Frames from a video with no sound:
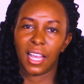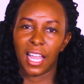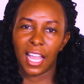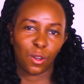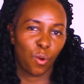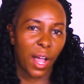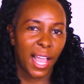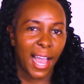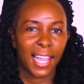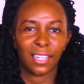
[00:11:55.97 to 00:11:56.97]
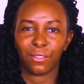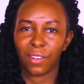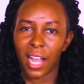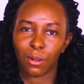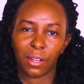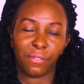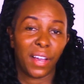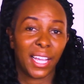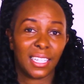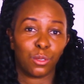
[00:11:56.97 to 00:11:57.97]
inquire and
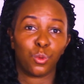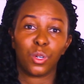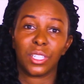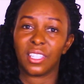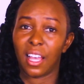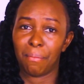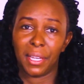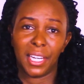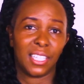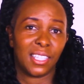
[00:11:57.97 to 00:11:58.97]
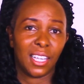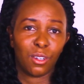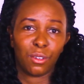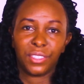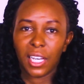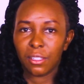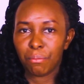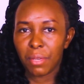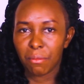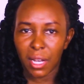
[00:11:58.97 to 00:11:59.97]
find out what is happening instead of
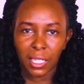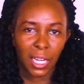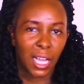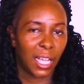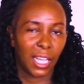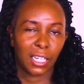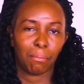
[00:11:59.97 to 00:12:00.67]
just being mad at a